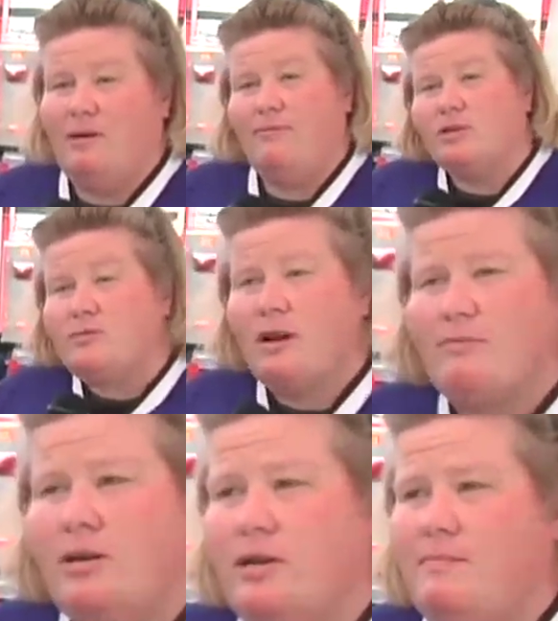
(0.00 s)
First of all,
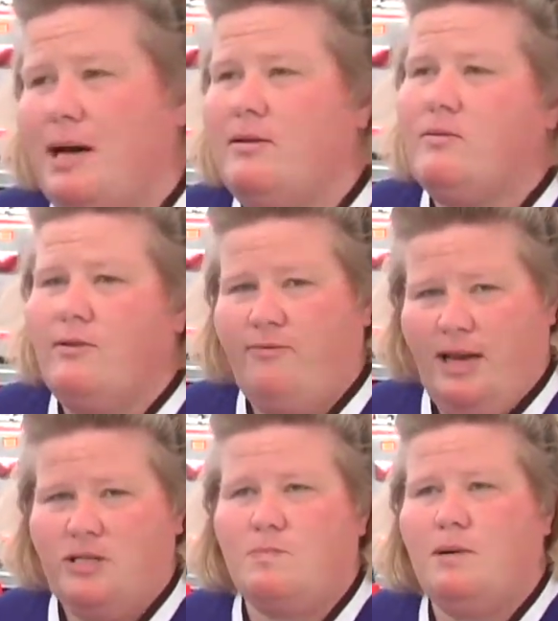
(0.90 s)
we heard about it through
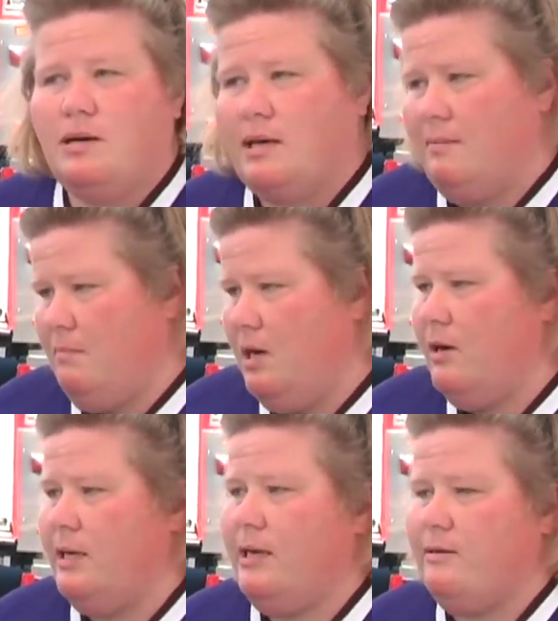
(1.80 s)
Facebook and
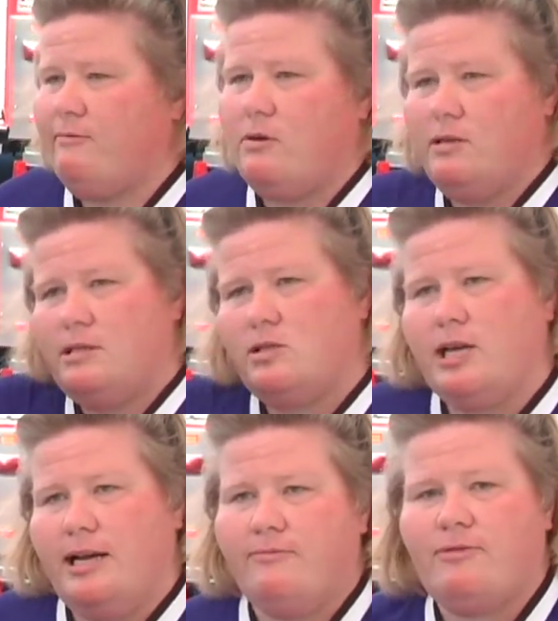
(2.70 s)
Marty, and of course
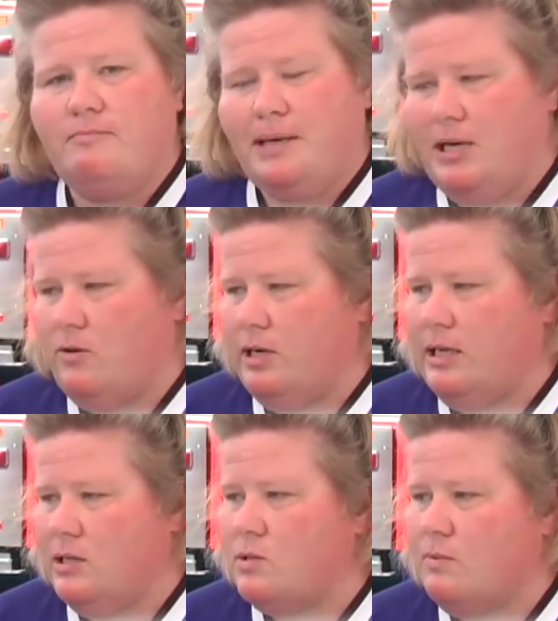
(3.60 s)
Shane from Bee
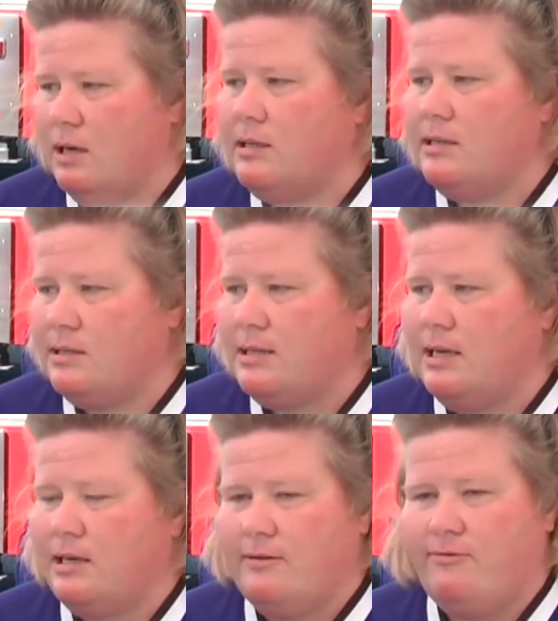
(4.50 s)
Green as well. He's
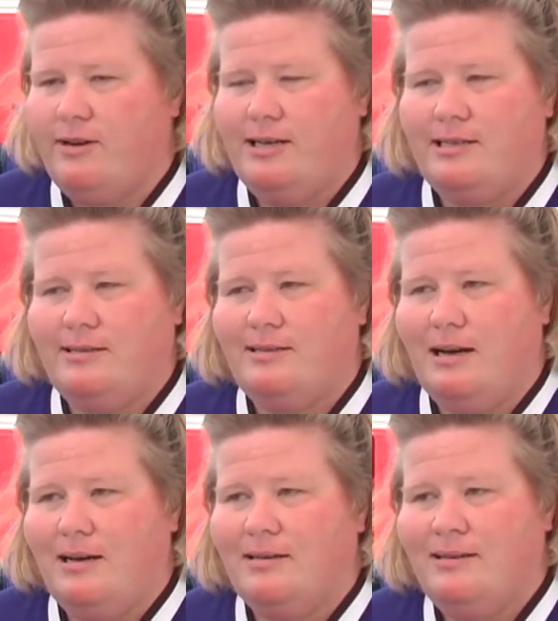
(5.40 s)
a good friend and.
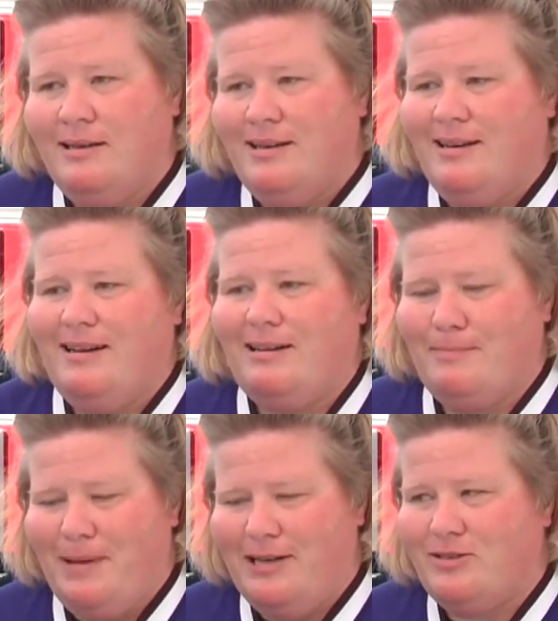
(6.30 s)
Uh,
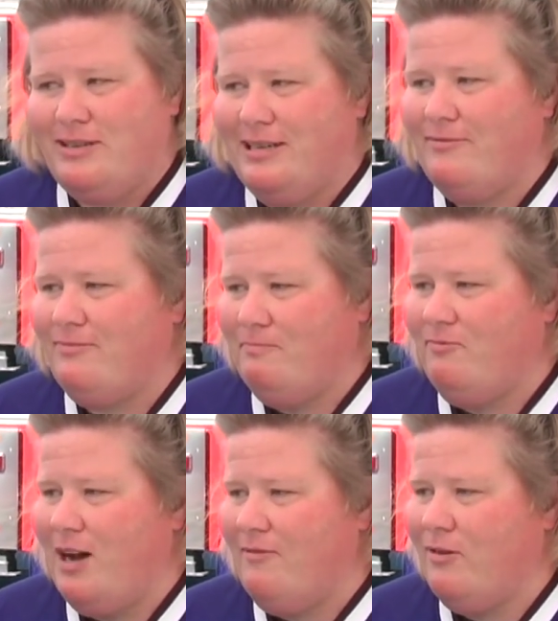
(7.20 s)
compatriot of
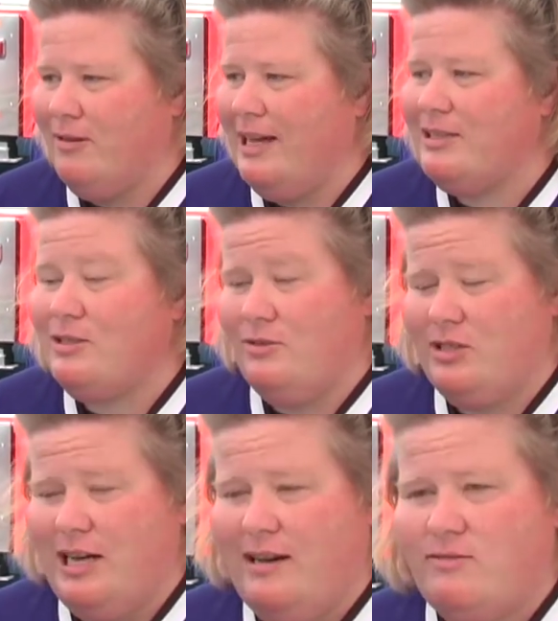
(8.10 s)
Five Hole and
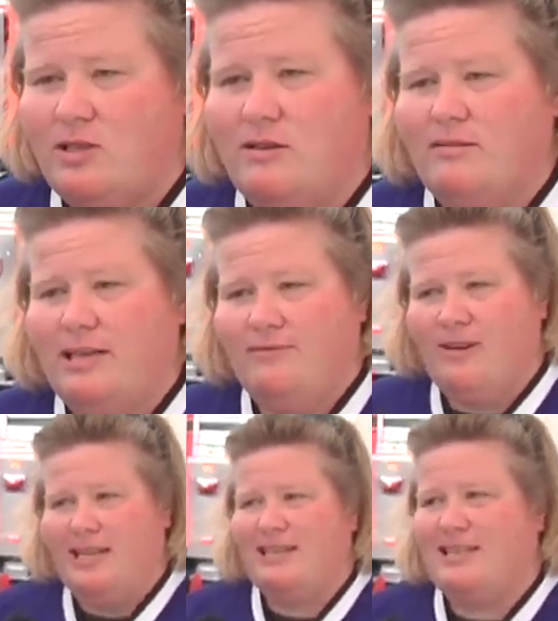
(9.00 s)
2GF. So he
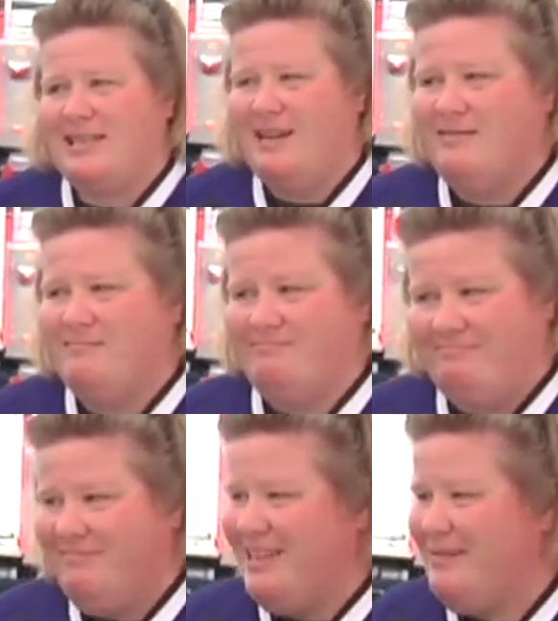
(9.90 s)
invited us out, and
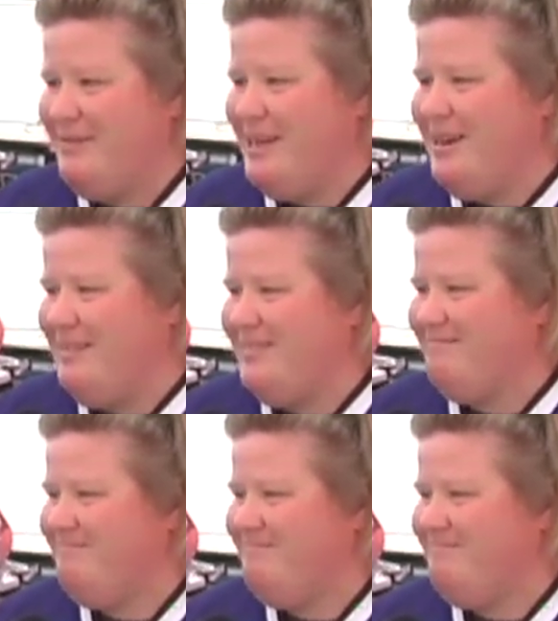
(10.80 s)
here we are.